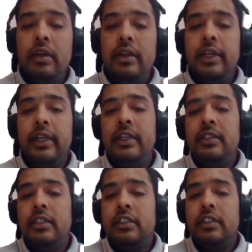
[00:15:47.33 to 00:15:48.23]
rating
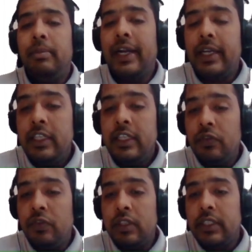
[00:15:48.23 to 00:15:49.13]
system at least
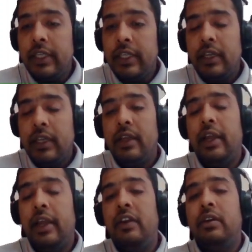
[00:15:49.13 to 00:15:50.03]
once a year,
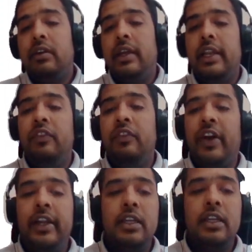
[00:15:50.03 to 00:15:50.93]
and any
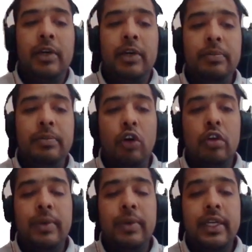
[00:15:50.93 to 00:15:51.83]
finding must be
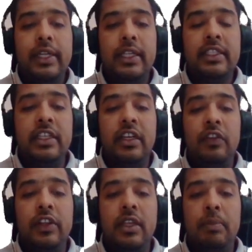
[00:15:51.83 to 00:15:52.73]
documented and
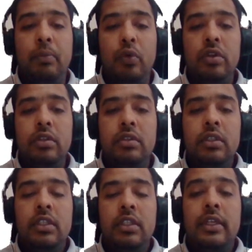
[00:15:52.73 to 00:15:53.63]
shared with the board
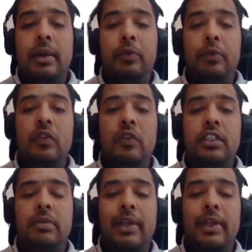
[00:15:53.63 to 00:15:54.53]
approved
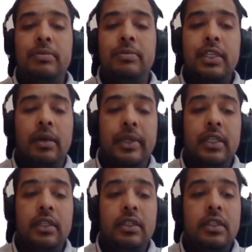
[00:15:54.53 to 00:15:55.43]
risk management
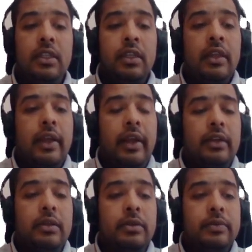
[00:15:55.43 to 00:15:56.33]
committee.
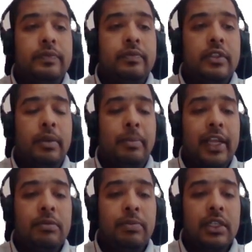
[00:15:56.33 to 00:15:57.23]
And the
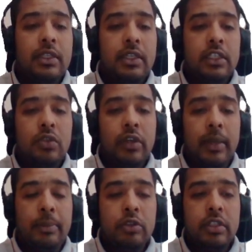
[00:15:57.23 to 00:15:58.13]
banks must needs to
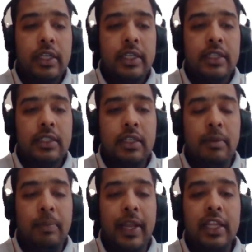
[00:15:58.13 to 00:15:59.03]
demonstrate its
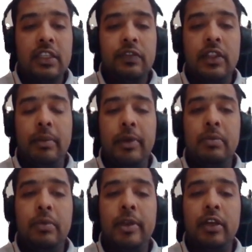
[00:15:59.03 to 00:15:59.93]
compliance with the
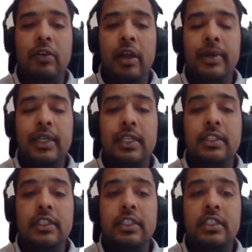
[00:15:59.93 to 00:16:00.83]
minimum requirement and
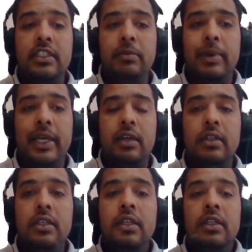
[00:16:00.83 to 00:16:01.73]
suggested by
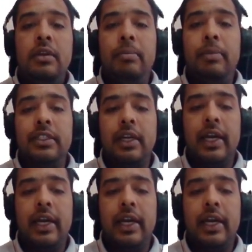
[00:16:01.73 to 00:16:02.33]
the Basel